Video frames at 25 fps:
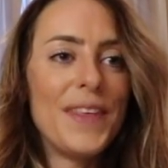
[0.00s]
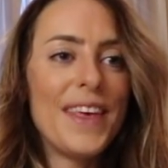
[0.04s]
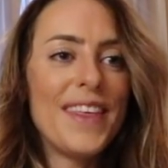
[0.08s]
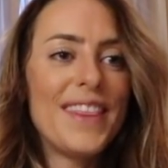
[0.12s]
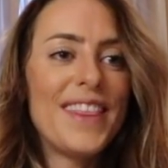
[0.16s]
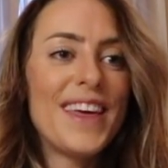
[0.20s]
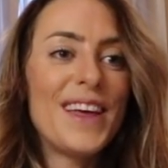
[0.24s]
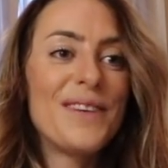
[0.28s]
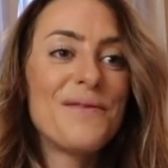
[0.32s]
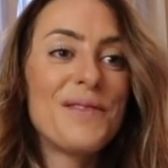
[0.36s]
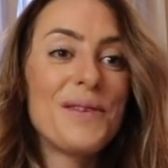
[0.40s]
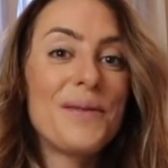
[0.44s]

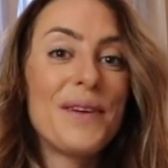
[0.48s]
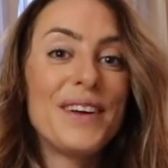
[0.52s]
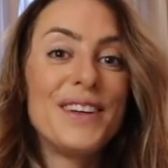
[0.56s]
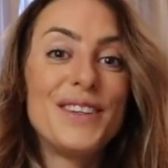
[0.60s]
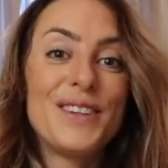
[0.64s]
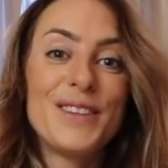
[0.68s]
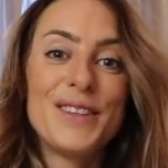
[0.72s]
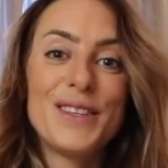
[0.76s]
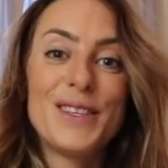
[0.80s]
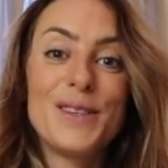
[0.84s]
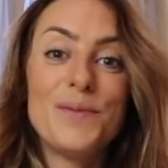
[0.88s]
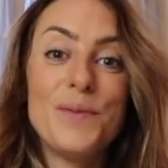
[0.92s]
Then we went
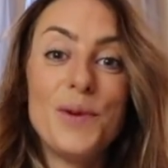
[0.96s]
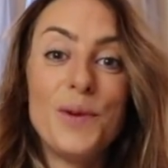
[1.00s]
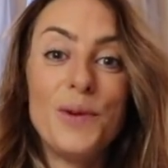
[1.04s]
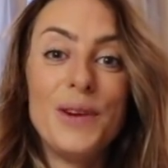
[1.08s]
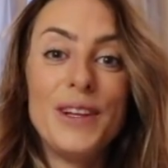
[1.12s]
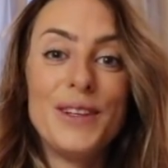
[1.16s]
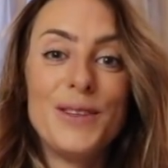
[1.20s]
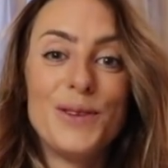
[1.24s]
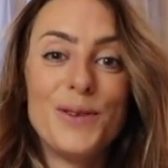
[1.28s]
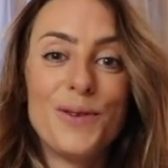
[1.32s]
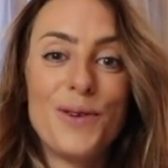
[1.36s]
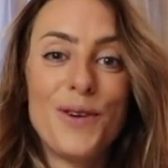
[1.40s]
to the small
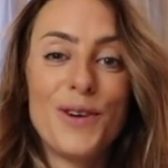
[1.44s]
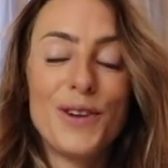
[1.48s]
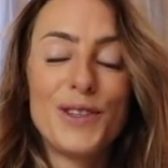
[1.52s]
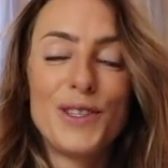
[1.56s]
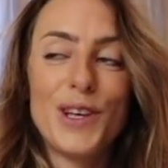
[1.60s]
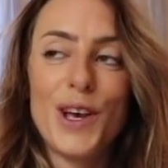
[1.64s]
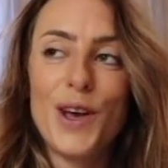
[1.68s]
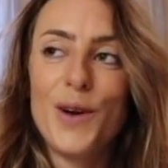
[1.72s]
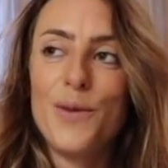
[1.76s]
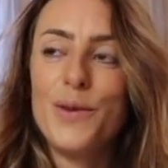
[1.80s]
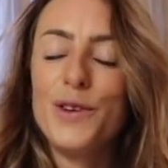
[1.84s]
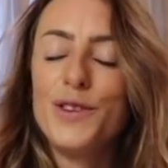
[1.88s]
little
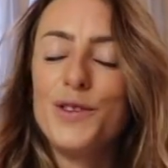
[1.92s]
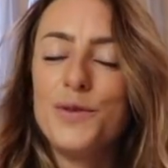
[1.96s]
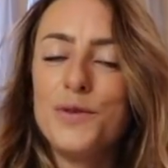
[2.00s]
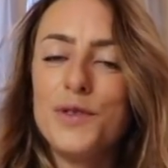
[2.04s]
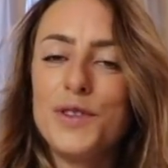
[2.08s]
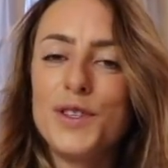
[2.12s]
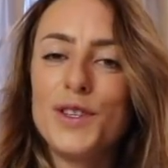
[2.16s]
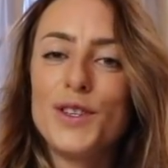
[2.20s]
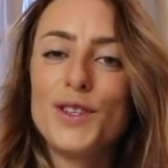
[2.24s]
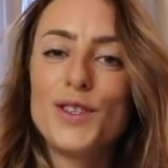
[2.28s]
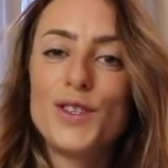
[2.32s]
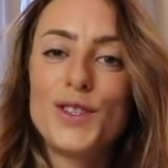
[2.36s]
grotto, which
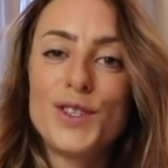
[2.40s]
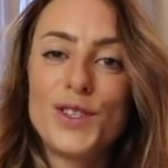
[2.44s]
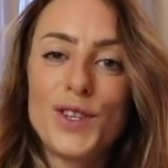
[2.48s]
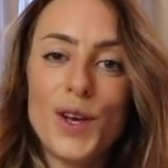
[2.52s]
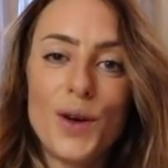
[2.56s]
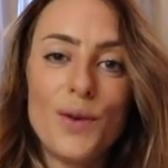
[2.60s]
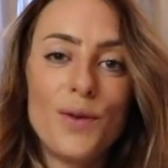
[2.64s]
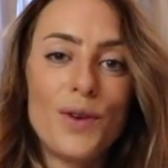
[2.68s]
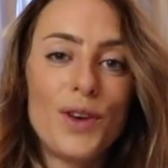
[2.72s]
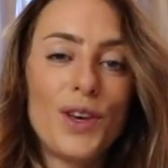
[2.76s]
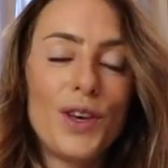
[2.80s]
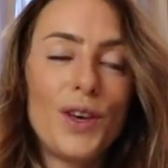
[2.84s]
was
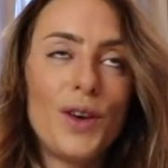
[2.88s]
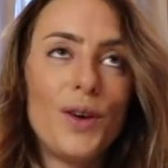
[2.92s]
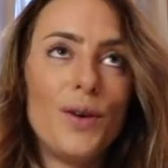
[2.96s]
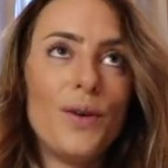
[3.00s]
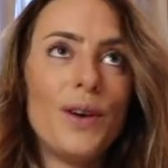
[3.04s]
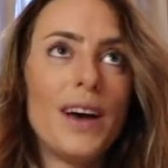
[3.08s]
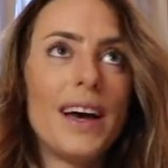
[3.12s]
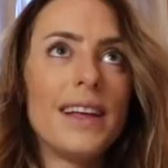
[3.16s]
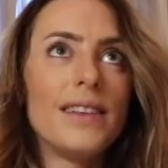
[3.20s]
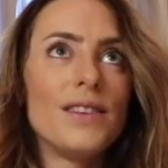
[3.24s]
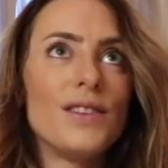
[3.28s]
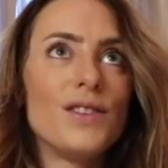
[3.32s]
so
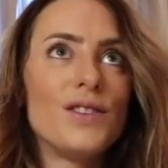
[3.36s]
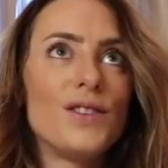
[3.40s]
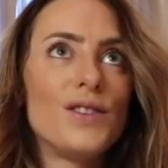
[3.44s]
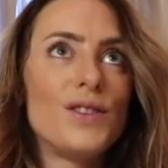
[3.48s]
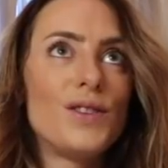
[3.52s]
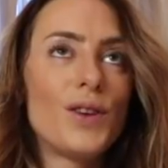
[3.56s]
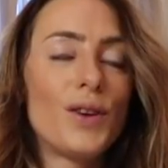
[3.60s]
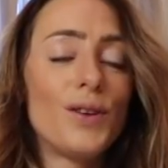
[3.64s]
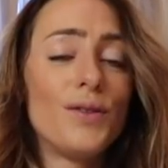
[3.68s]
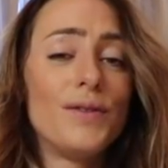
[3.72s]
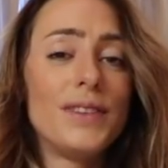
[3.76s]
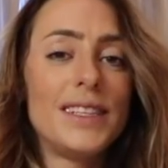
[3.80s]
cute and
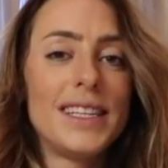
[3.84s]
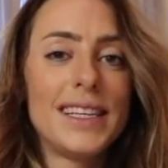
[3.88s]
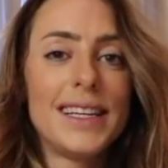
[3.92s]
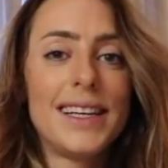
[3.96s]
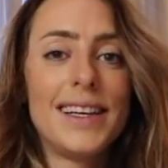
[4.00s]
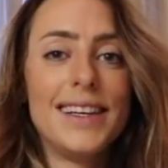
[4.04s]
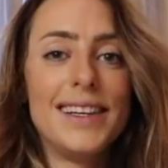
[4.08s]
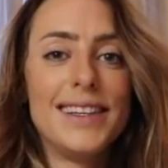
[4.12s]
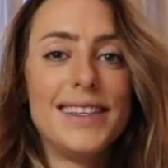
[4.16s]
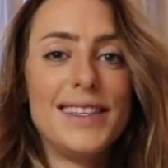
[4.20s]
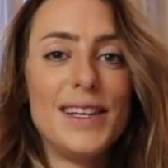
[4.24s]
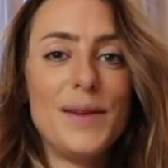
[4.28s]
so
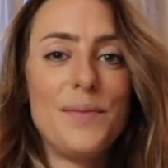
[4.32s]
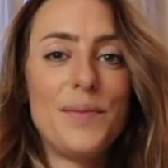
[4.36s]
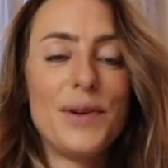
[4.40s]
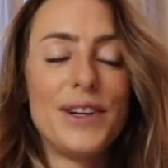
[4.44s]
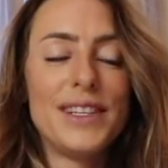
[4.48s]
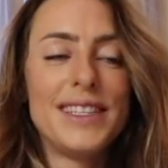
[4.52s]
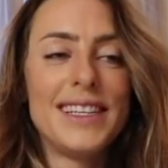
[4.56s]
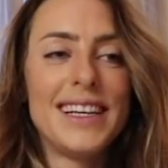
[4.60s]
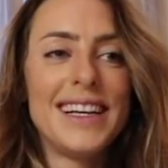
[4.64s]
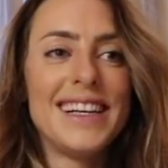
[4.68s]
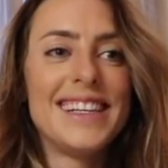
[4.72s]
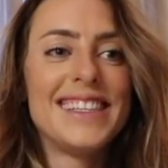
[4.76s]
ridiculously
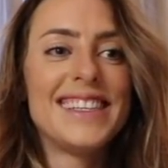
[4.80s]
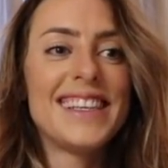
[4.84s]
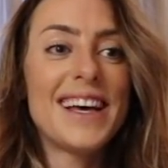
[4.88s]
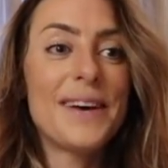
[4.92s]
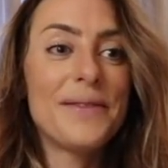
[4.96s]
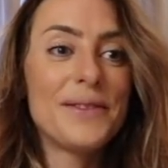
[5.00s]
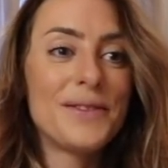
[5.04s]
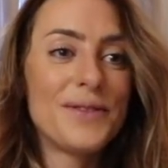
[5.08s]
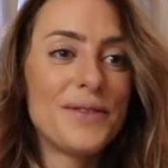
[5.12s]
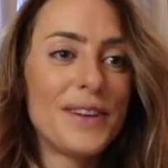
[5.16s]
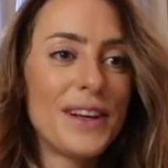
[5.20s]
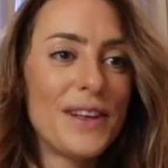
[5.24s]
pretty. So that
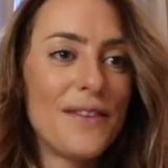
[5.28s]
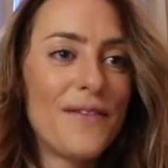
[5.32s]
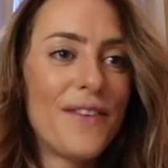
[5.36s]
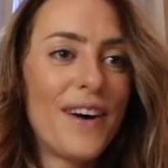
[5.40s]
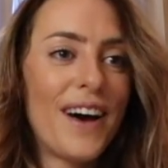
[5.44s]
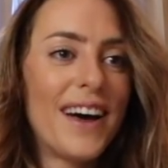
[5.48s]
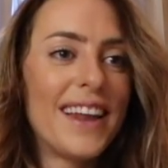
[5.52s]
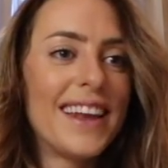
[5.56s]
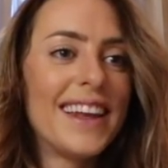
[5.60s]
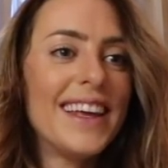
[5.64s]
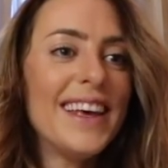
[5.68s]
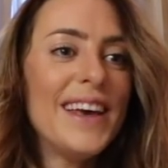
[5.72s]
was really
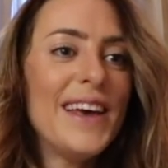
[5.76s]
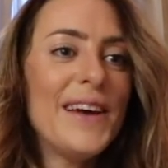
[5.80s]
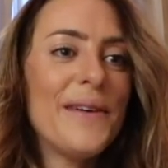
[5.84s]
fun.